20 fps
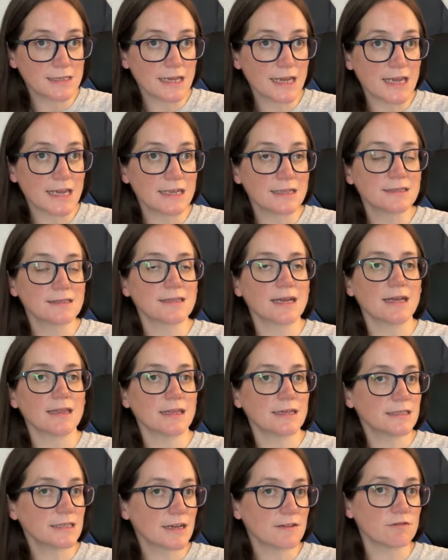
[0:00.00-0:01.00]
tanks. I
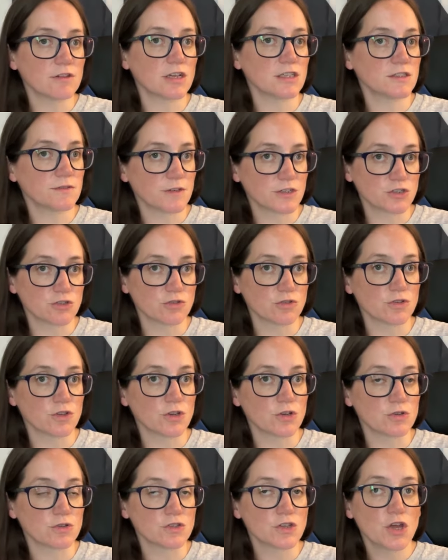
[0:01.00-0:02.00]
like to have lots of extra of
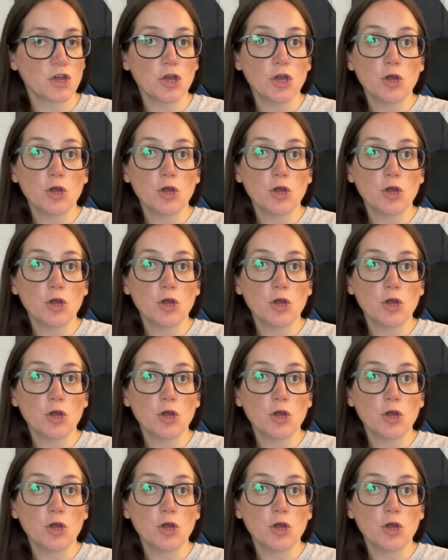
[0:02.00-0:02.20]
those.